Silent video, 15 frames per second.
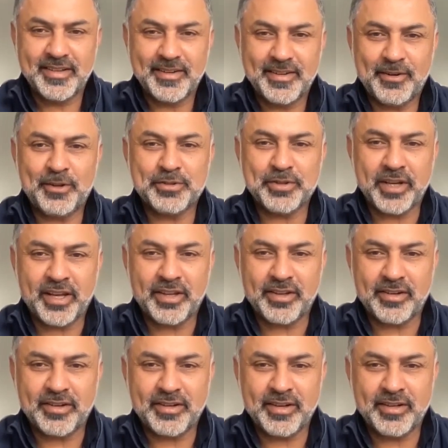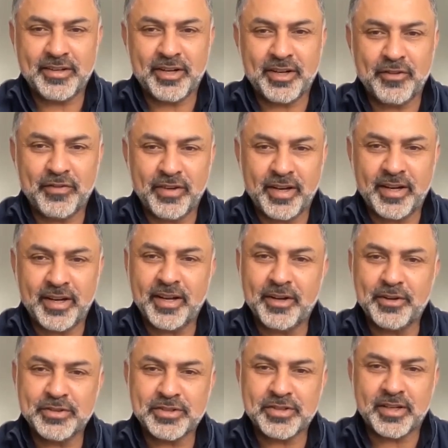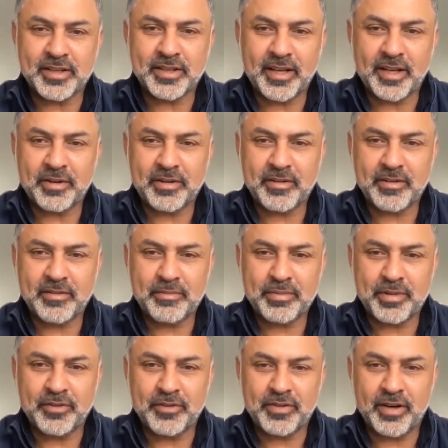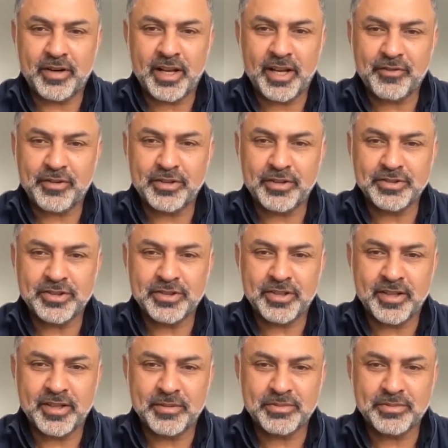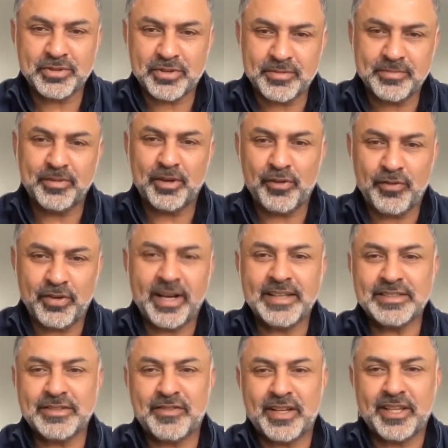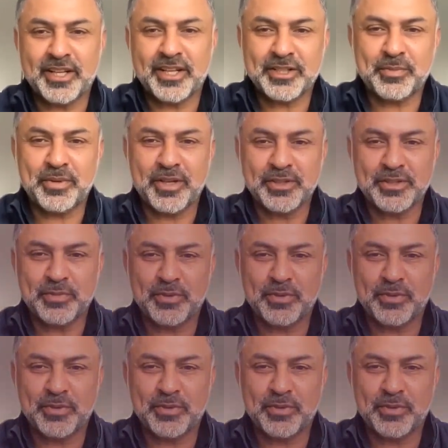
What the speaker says: all together, and trying to figure out how to start that part of our life or our journey. And I'm sure all of you guys have had that experience